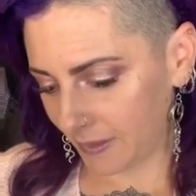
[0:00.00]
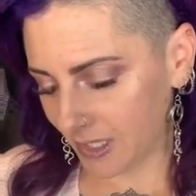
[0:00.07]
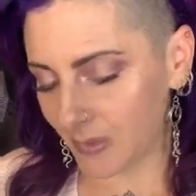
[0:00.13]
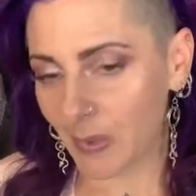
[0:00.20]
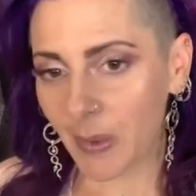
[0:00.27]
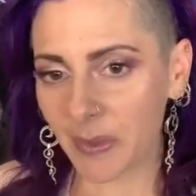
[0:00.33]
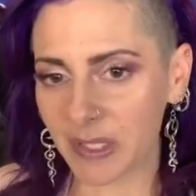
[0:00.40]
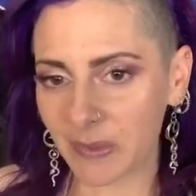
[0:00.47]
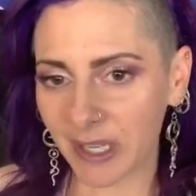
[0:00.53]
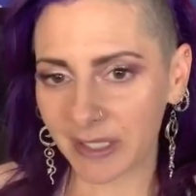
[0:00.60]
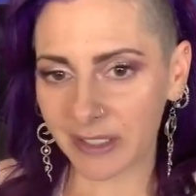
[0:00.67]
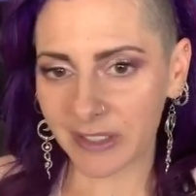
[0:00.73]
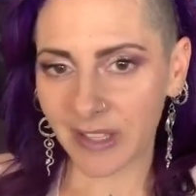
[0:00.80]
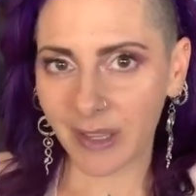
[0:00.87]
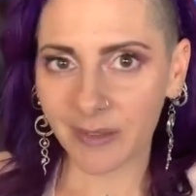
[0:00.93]
Because we always want
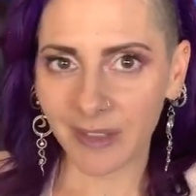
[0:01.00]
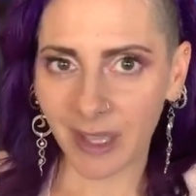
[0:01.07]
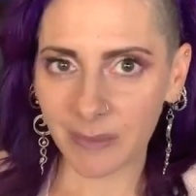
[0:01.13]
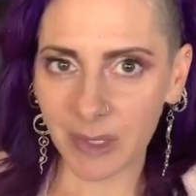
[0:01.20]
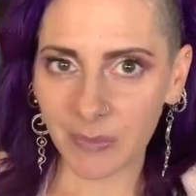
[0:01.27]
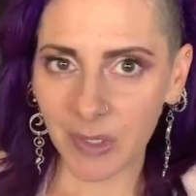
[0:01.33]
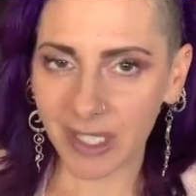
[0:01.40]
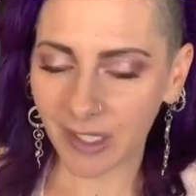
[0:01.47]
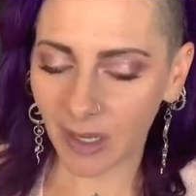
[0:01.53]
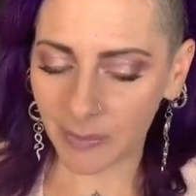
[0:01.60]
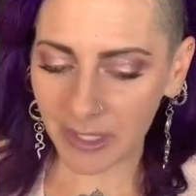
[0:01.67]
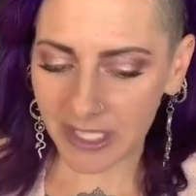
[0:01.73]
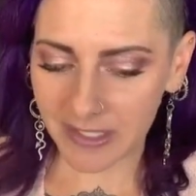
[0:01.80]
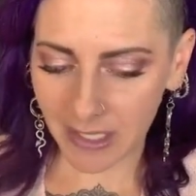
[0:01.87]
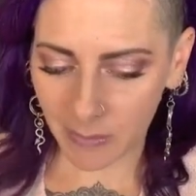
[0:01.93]
to do that. I mean, we can all
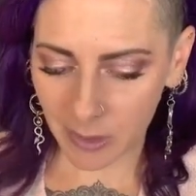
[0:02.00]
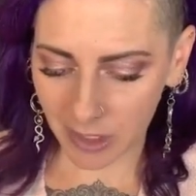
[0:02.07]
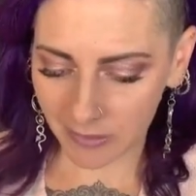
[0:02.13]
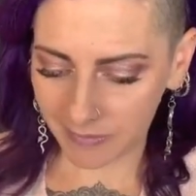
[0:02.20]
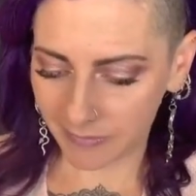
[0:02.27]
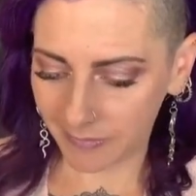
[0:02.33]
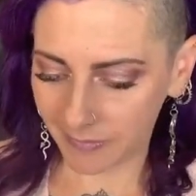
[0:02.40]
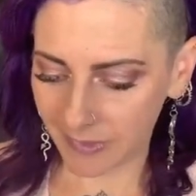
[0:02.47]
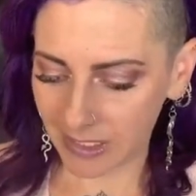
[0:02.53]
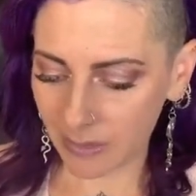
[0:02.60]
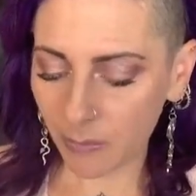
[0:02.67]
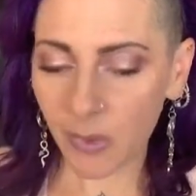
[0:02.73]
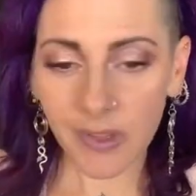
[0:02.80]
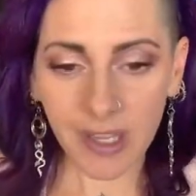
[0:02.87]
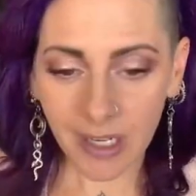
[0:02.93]
be stubborn.
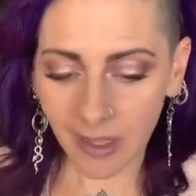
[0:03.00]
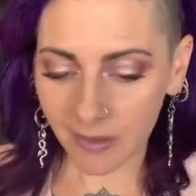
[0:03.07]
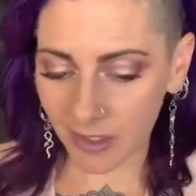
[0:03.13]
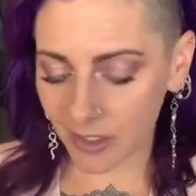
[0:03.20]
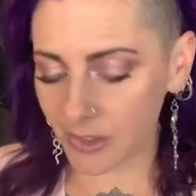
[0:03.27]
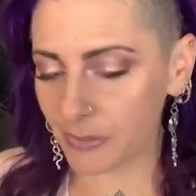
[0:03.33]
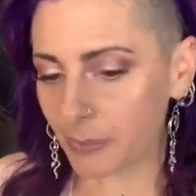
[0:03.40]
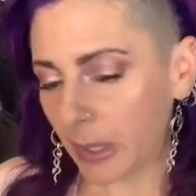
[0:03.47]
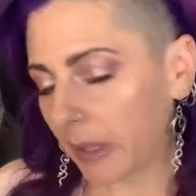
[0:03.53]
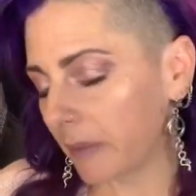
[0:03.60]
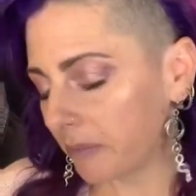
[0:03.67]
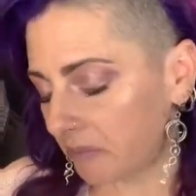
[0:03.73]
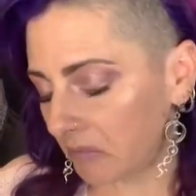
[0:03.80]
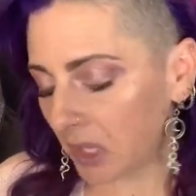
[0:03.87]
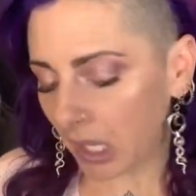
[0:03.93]
Some more than others,
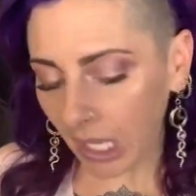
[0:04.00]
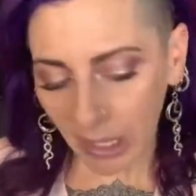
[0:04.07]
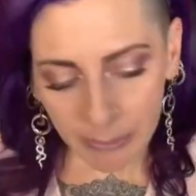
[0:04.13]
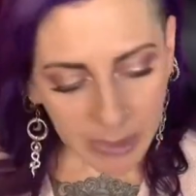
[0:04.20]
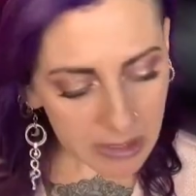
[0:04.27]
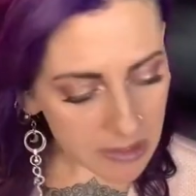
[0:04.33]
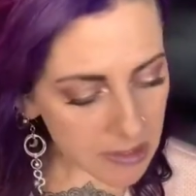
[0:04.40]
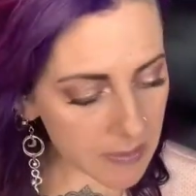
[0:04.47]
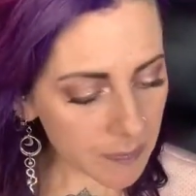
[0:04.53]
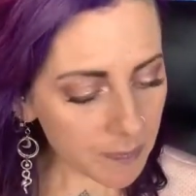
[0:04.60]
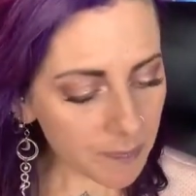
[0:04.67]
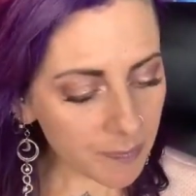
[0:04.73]
but it happens.